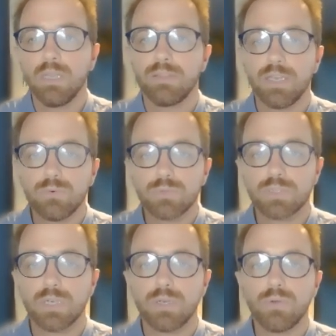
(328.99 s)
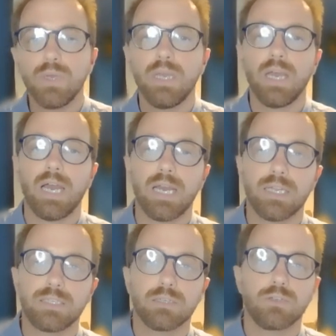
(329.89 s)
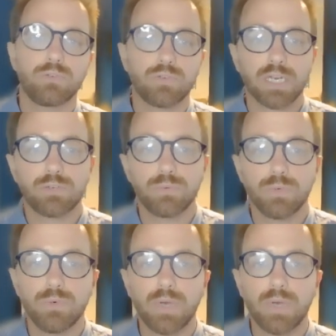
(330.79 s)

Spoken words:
They also had contractual